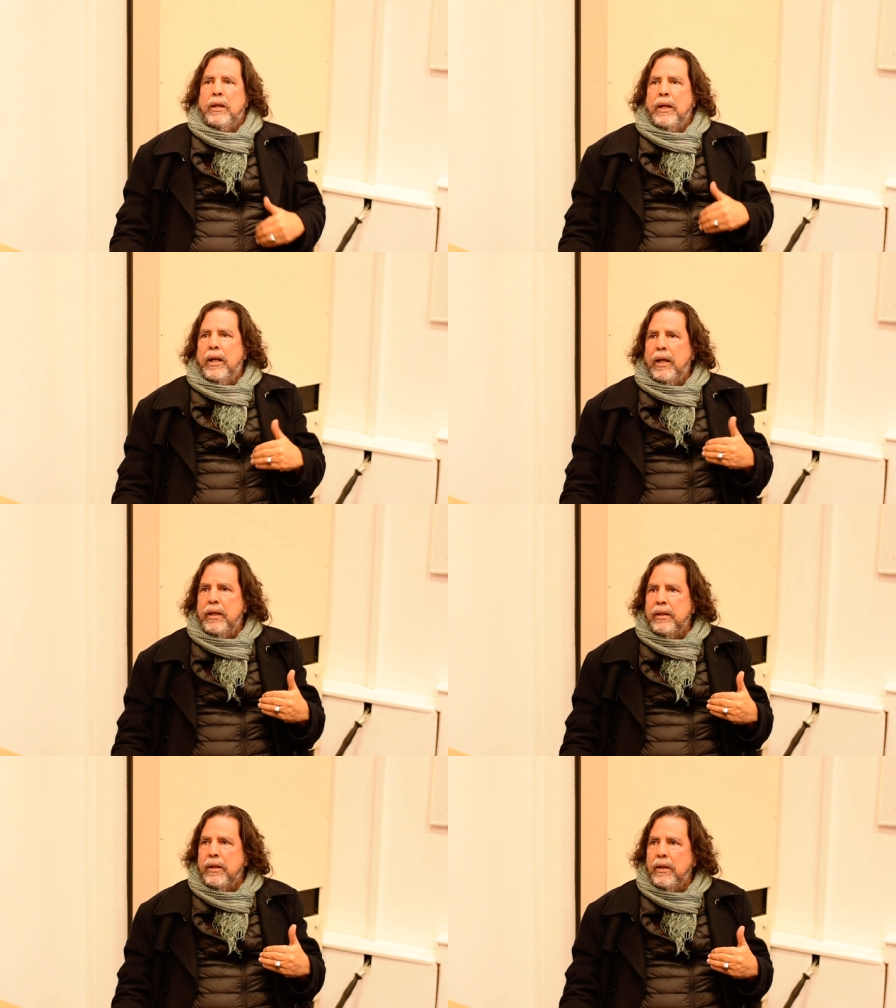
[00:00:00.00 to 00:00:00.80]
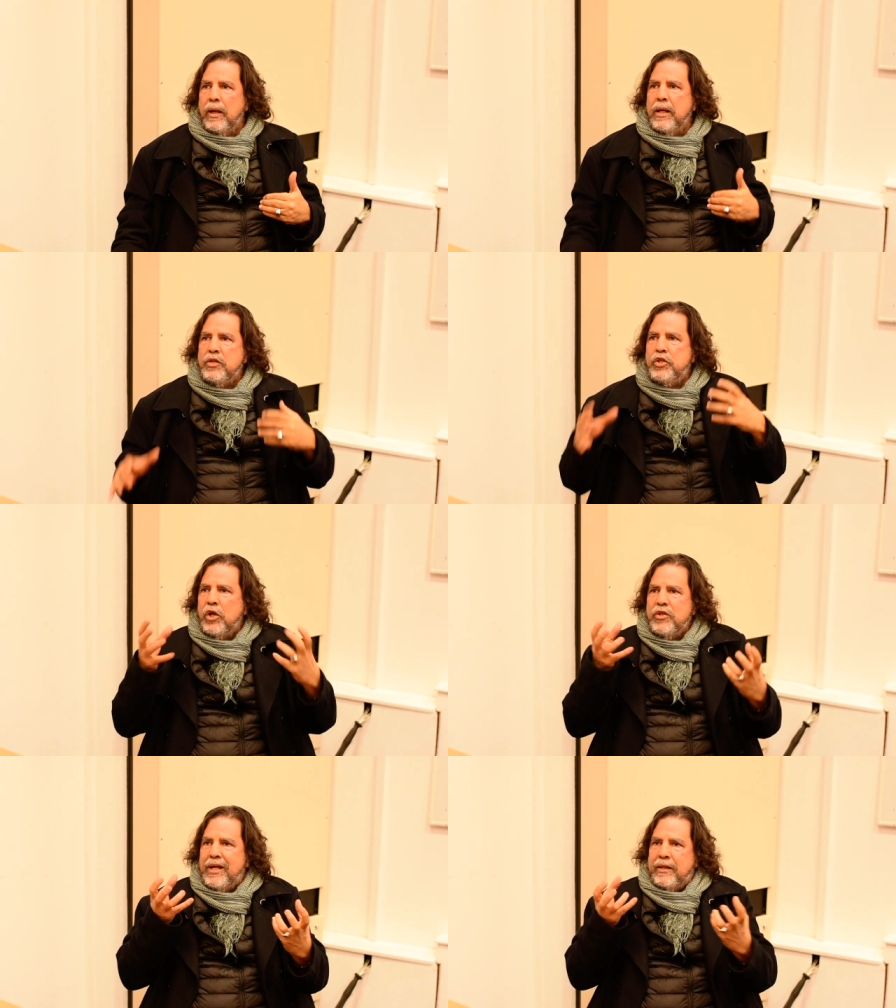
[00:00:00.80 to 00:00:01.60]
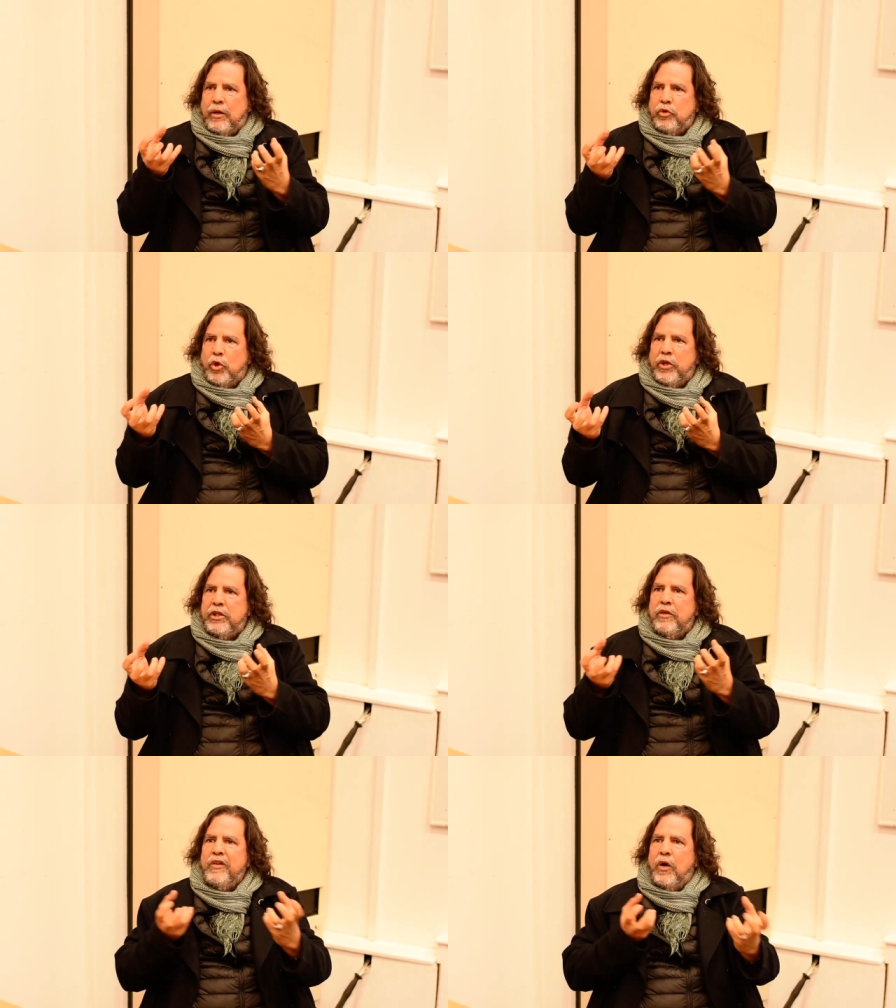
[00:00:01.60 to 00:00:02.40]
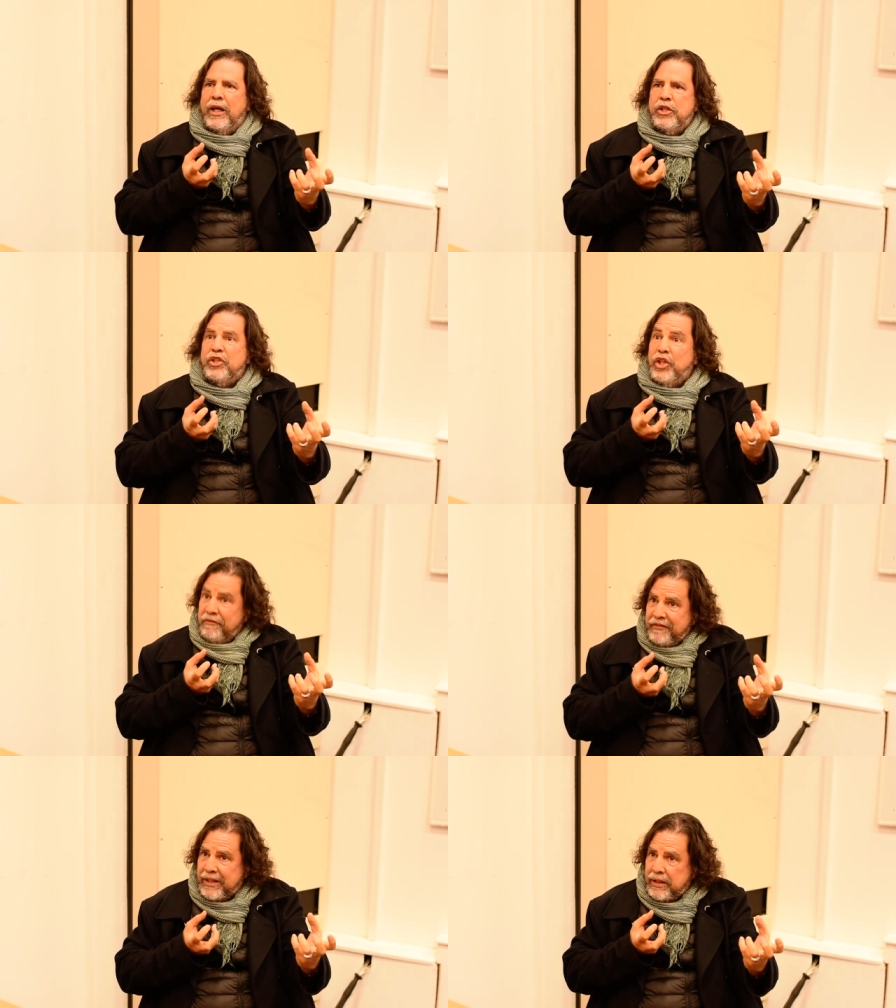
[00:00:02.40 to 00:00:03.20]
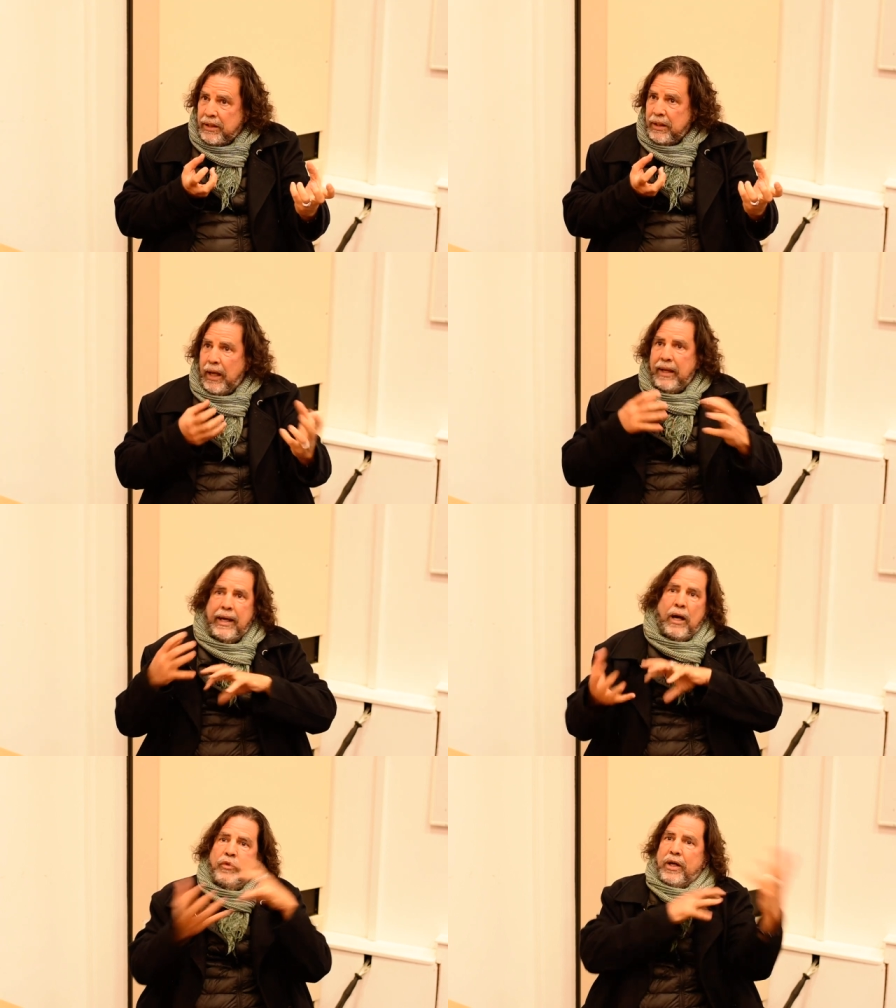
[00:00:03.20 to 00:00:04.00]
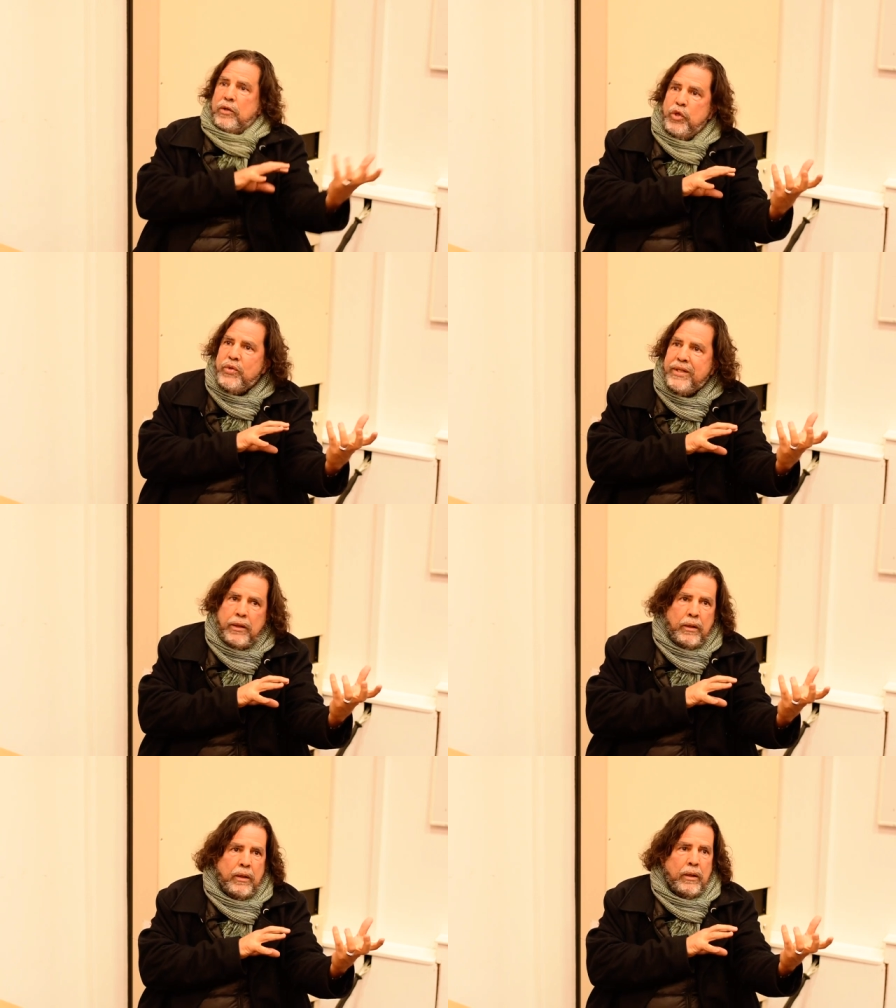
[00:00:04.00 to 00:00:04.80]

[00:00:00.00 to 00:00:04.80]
And it's just that the authority of knowledge shifted, and now they're using,